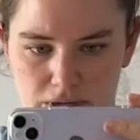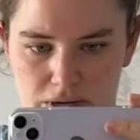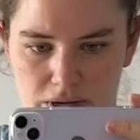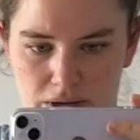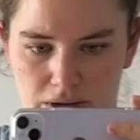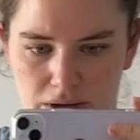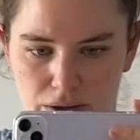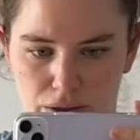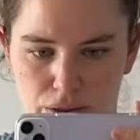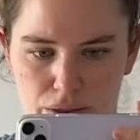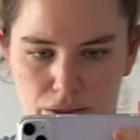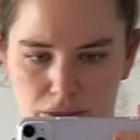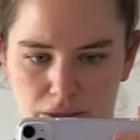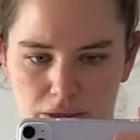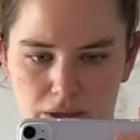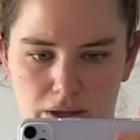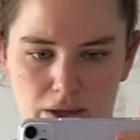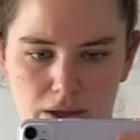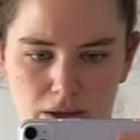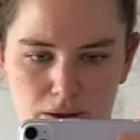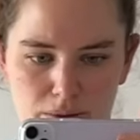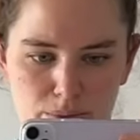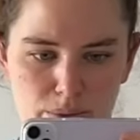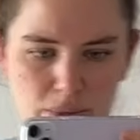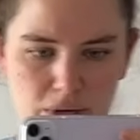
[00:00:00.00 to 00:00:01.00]
I think
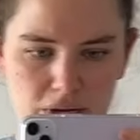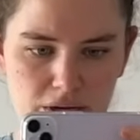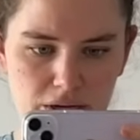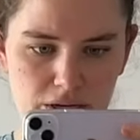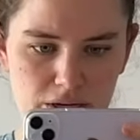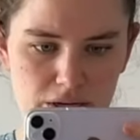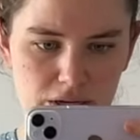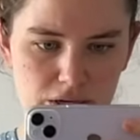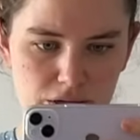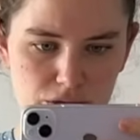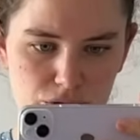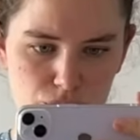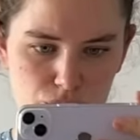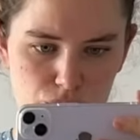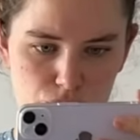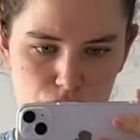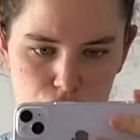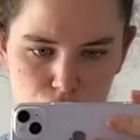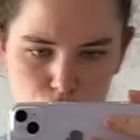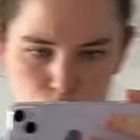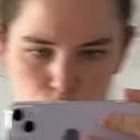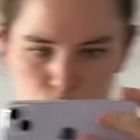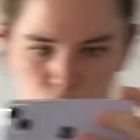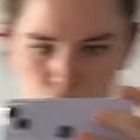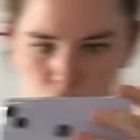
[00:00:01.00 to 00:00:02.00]
I might need to
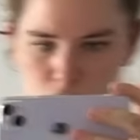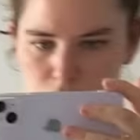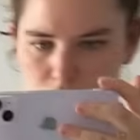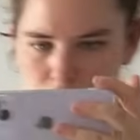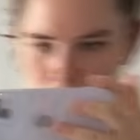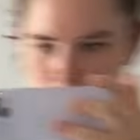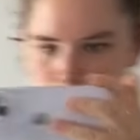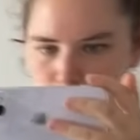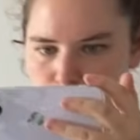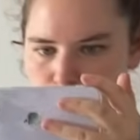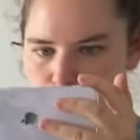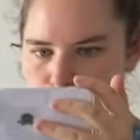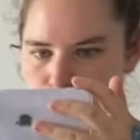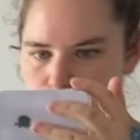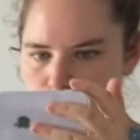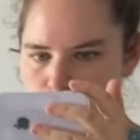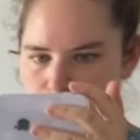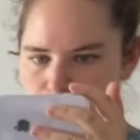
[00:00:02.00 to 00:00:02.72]
stop wanting to do